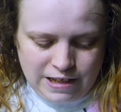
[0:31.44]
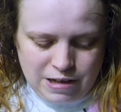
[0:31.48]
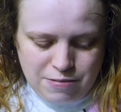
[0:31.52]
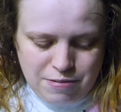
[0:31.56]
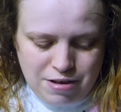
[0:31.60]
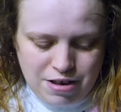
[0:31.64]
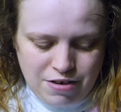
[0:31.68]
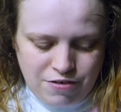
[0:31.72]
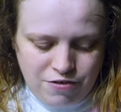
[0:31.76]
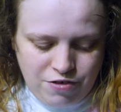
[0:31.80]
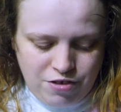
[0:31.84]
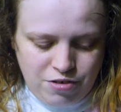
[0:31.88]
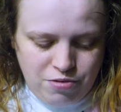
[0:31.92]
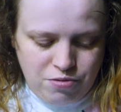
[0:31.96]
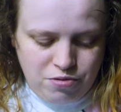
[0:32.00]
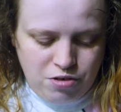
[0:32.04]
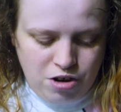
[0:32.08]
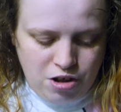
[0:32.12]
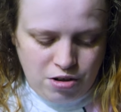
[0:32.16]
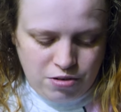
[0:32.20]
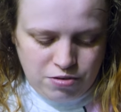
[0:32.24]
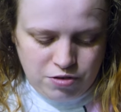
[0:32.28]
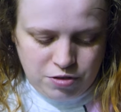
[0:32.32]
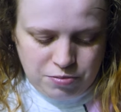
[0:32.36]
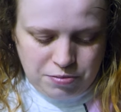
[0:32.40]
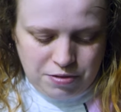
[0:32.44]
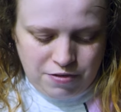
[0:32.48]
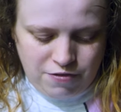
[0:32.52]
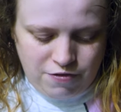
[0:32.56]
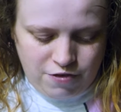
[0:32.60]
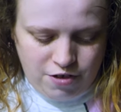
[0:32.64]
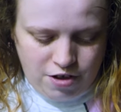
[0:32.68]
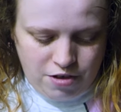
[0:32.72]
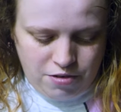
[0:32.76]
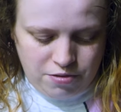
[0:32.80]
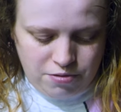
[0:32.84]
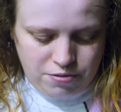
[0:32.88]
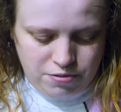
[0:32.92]
I made a few notes on my
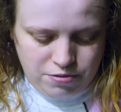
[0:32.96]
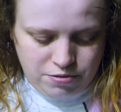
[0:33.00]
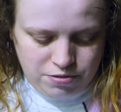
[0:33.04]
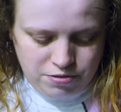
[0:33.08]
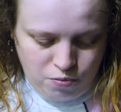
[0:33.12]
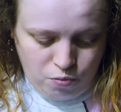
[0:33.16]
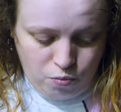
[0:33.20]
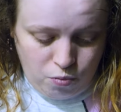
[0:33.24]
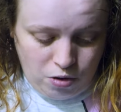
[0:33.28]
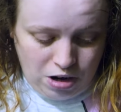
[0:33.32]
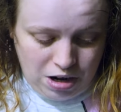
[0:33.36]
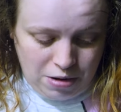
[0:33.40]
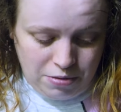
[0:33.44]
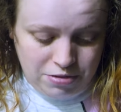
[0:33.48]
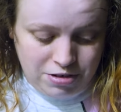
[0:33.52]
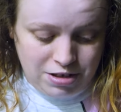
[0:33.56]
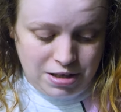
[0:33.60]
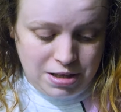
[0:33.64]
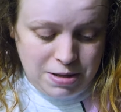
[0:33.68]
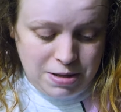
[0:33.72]
phone while I was